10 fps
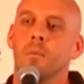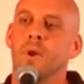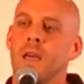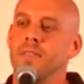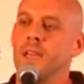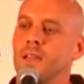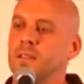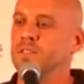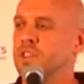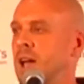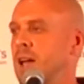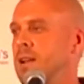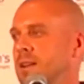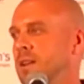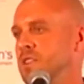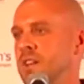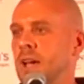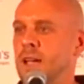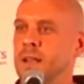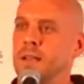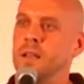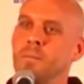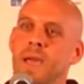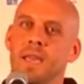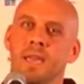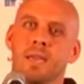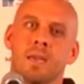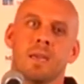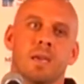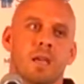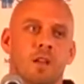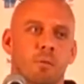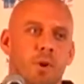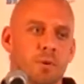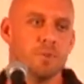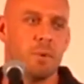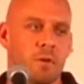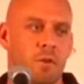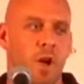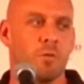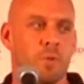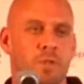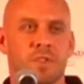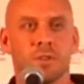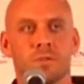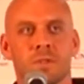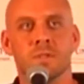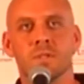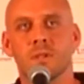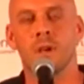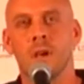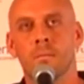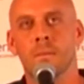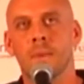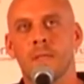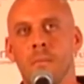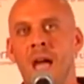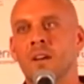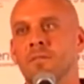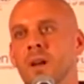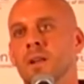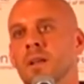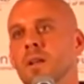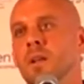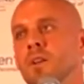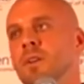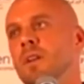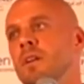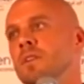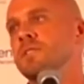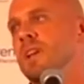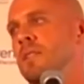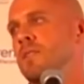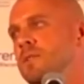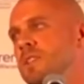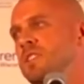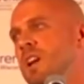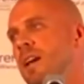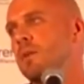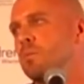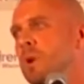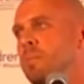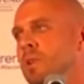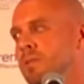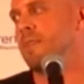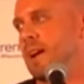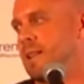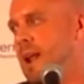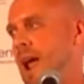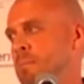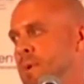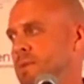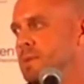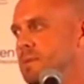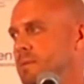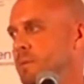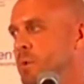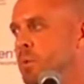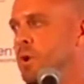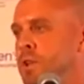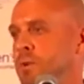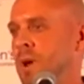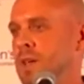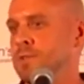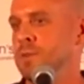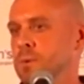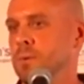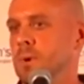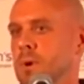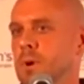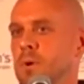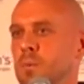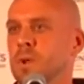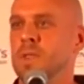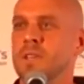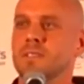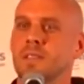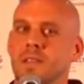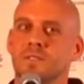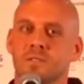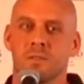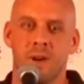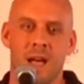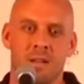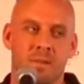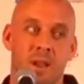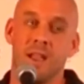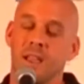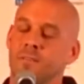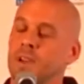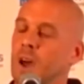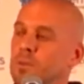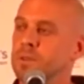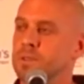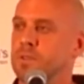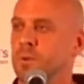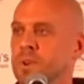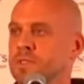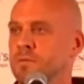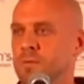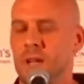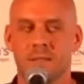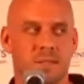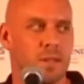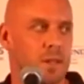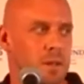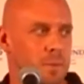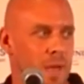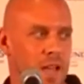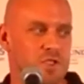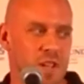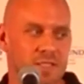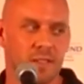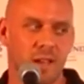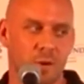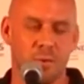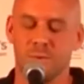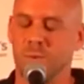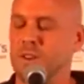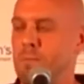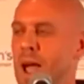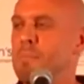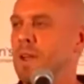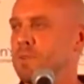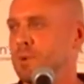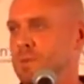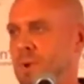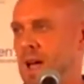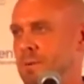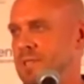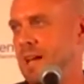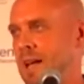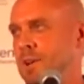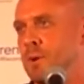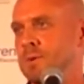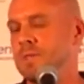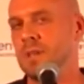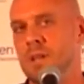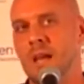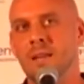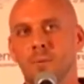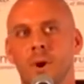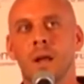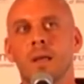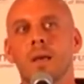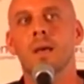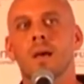But I think John and Peggy and everybody who's been involved with Children's and the MAC Fund, you need to understand that there's a giant ripple effect that happens from the work you guys do. When these kids survive, and I have countless stories of friends beyond Jessica, who was one of my mentors when I was diagnosed in 91,